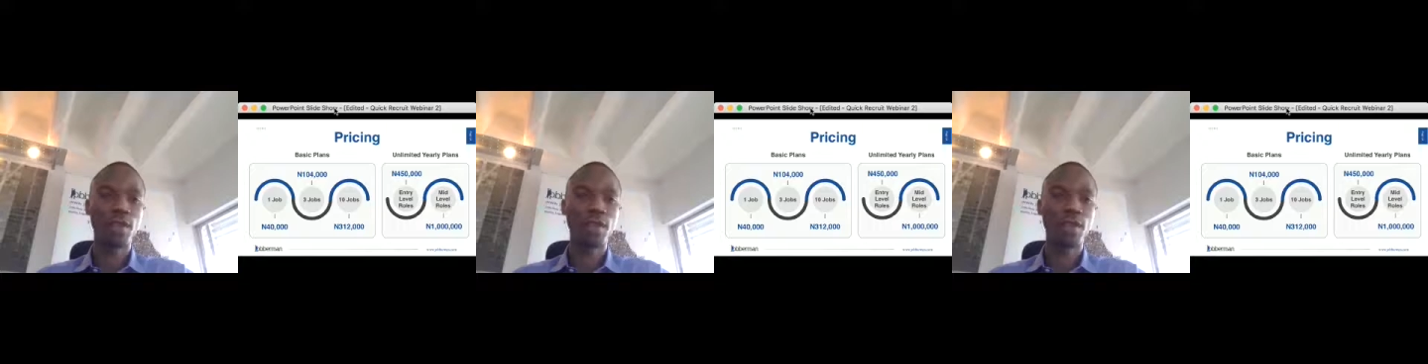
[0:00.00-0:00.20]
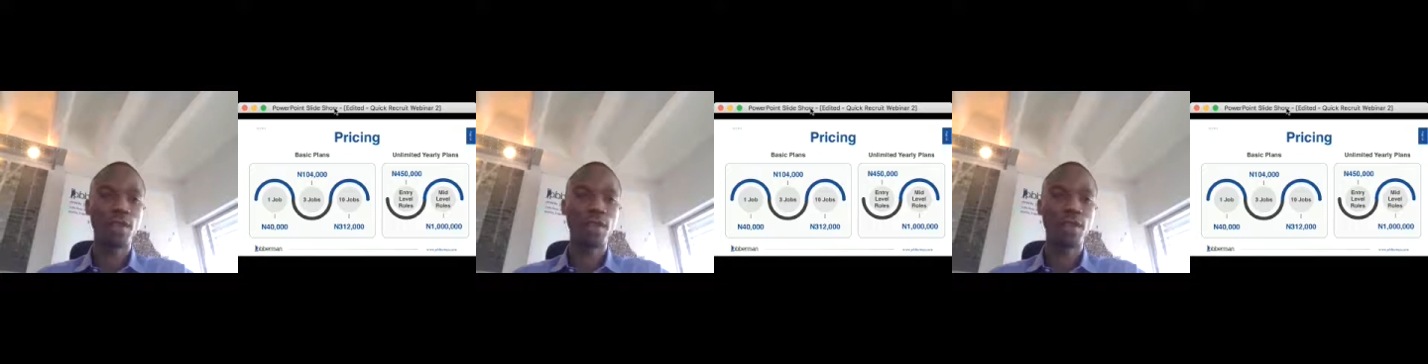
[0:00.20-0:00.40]

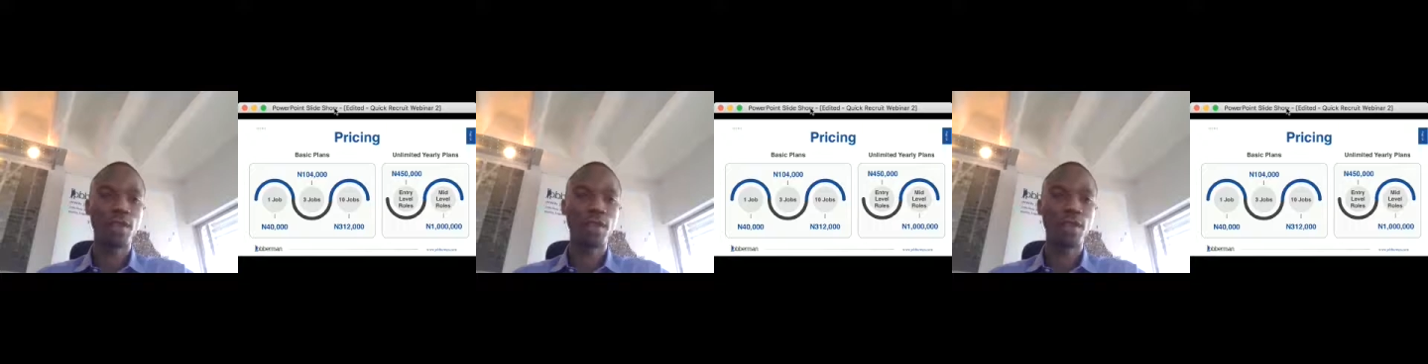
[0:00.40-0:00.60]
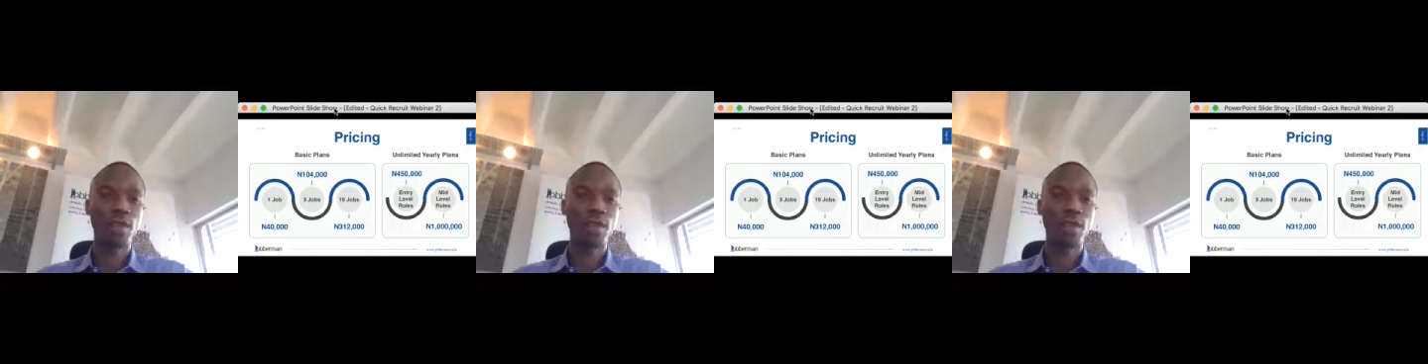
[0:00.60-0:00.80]
naira
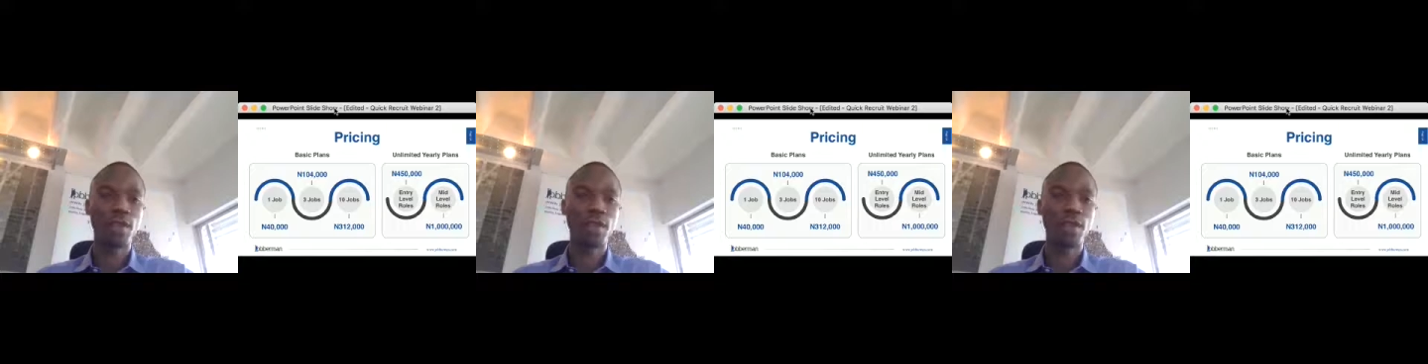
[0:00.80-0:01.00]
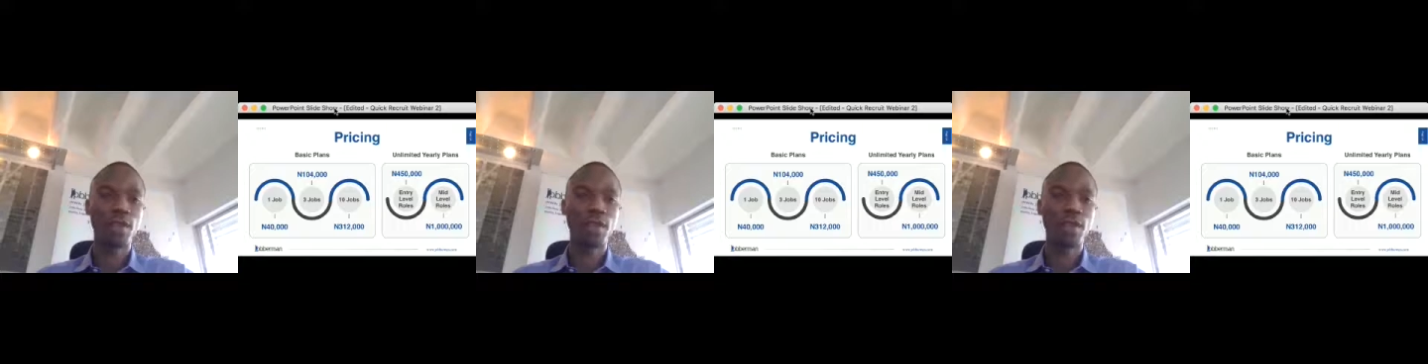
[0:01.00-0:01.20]
per
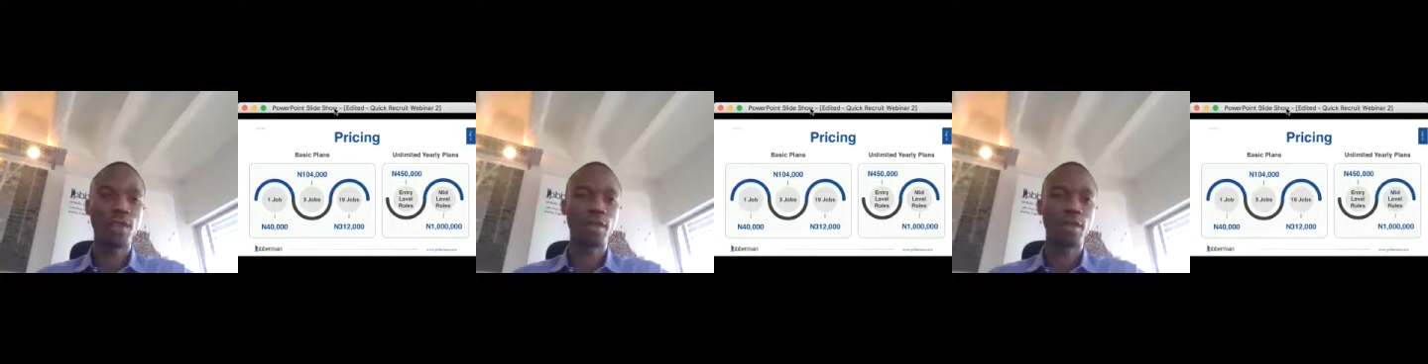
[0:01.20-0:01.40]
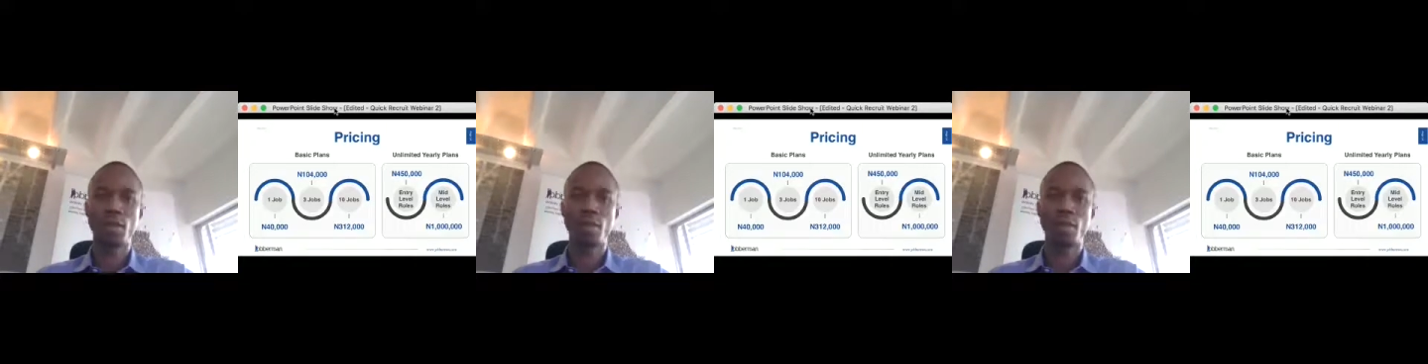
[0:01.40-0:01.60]
annum
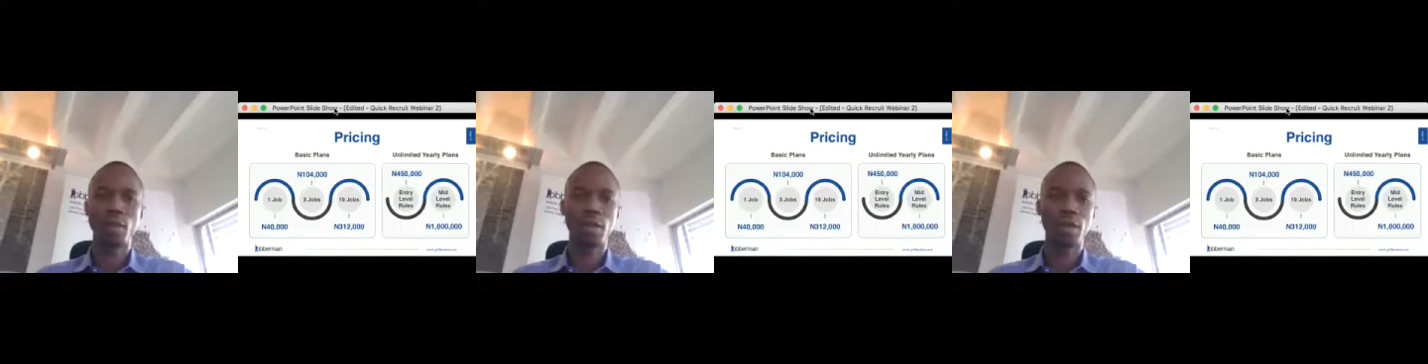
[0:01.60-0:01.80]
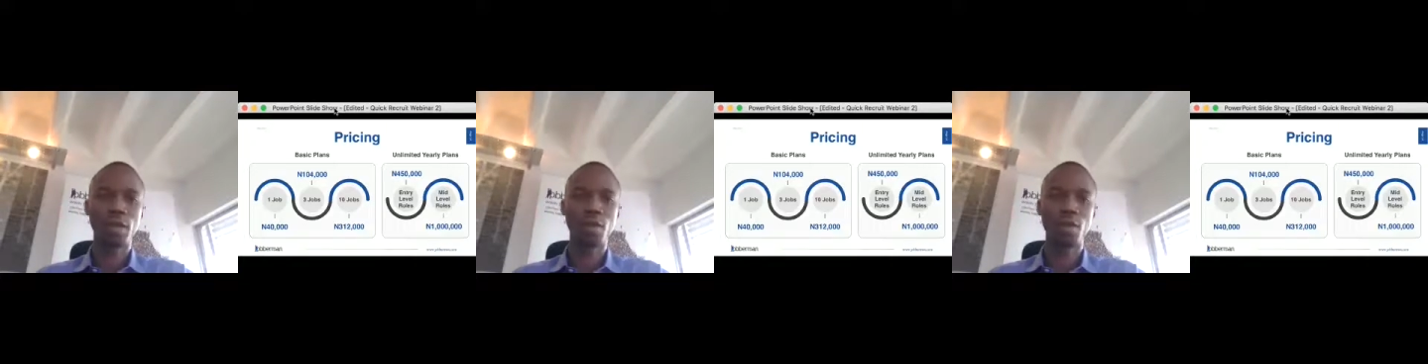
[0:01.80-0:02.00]

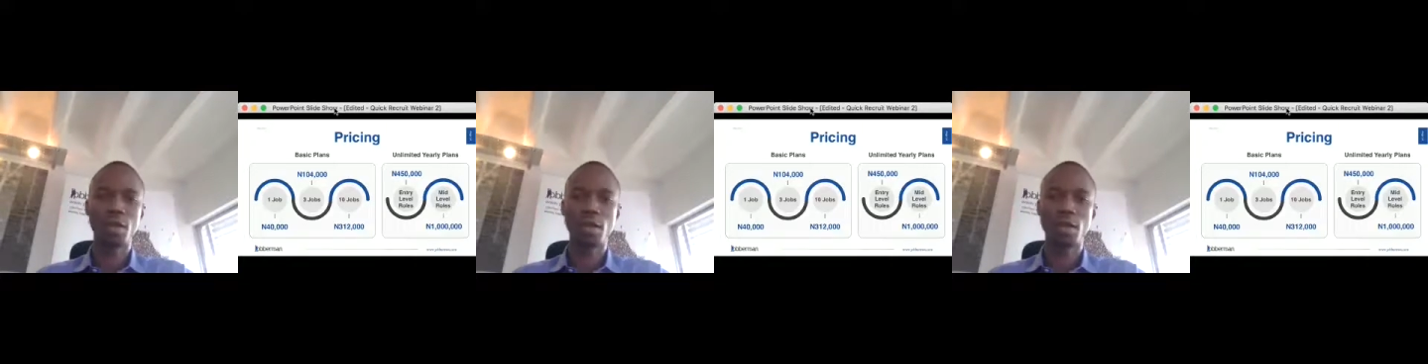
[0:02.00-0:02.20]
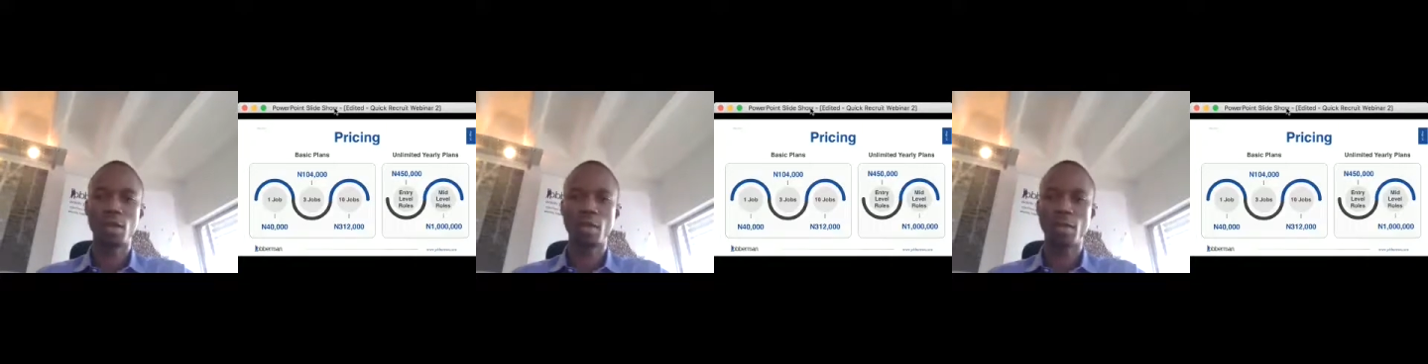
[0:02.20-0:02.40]
for a
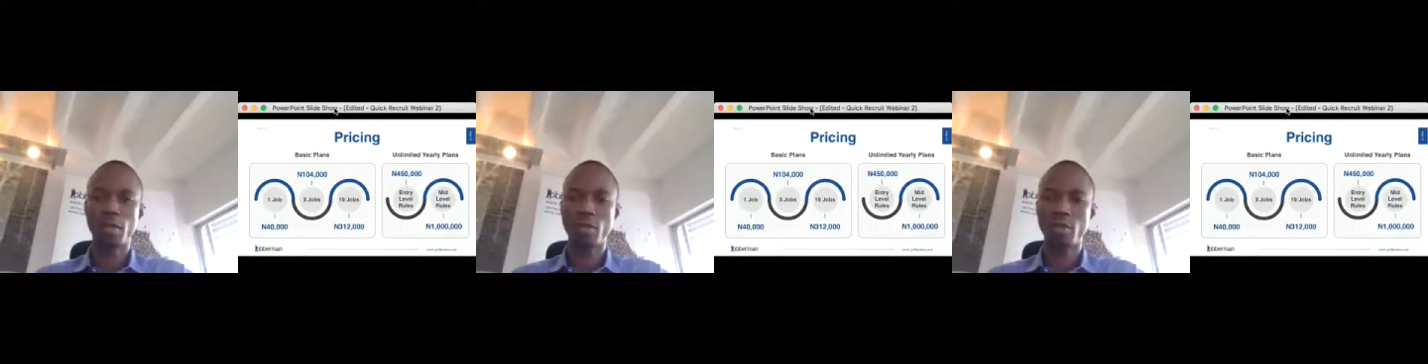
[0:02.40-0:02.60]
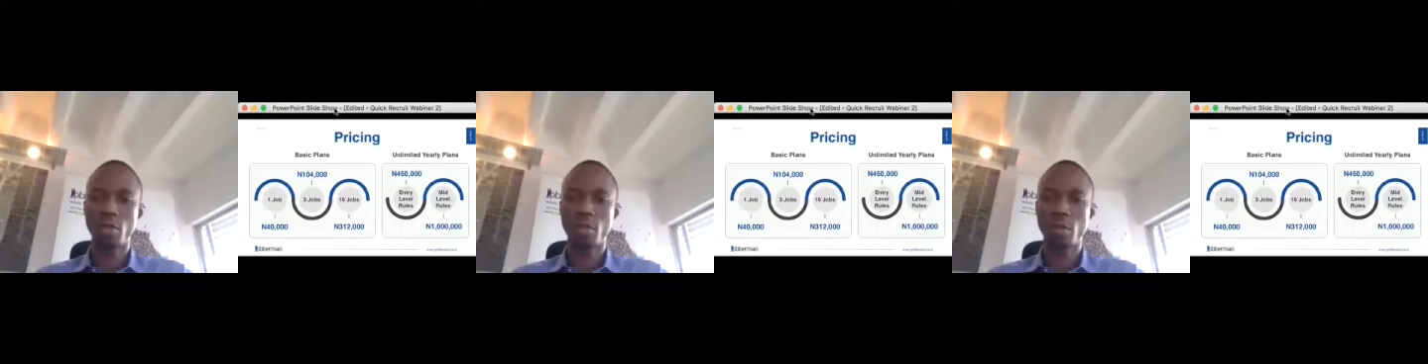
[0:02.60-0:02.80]
limited number
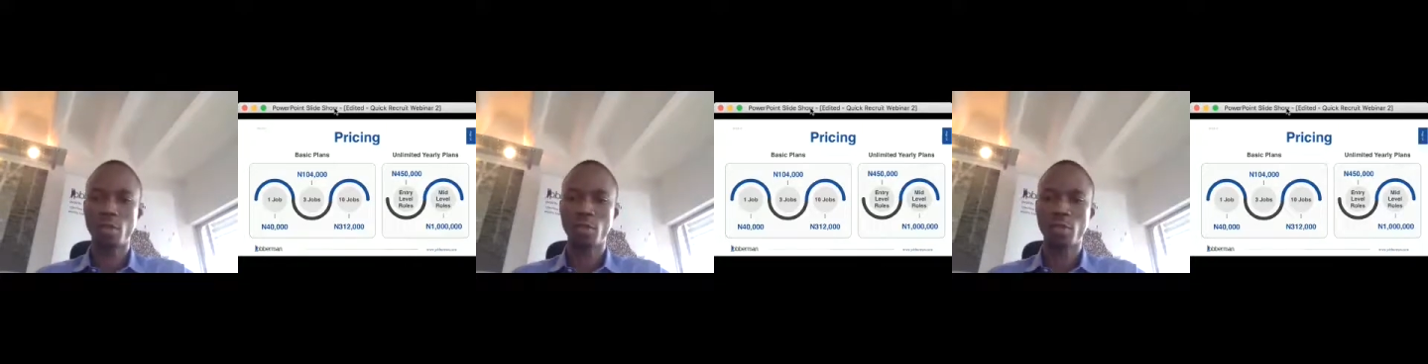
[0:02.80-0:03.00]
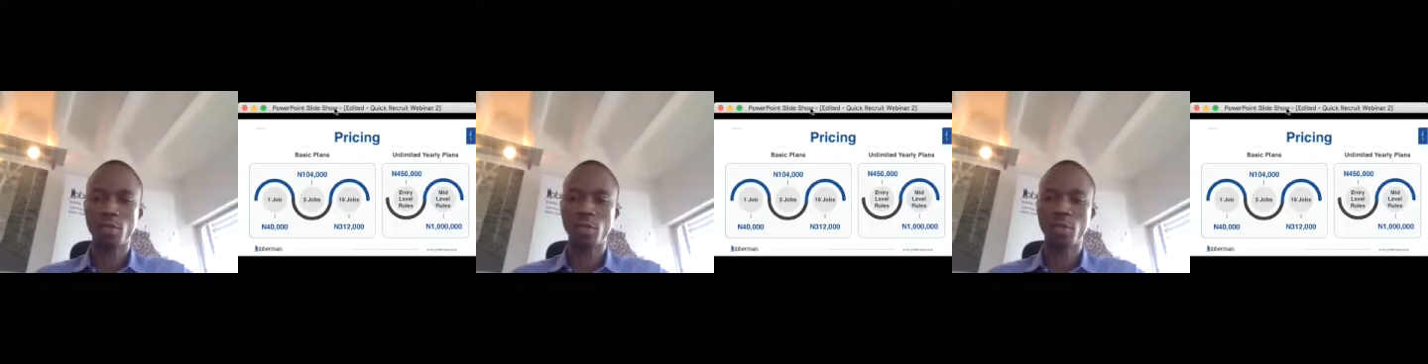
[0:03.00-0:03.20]
of
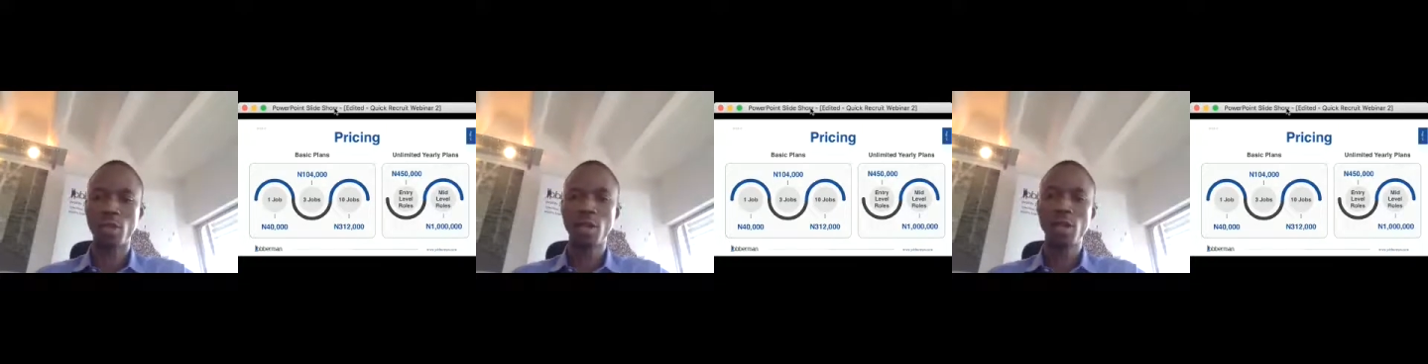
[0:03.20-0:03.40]
jobs.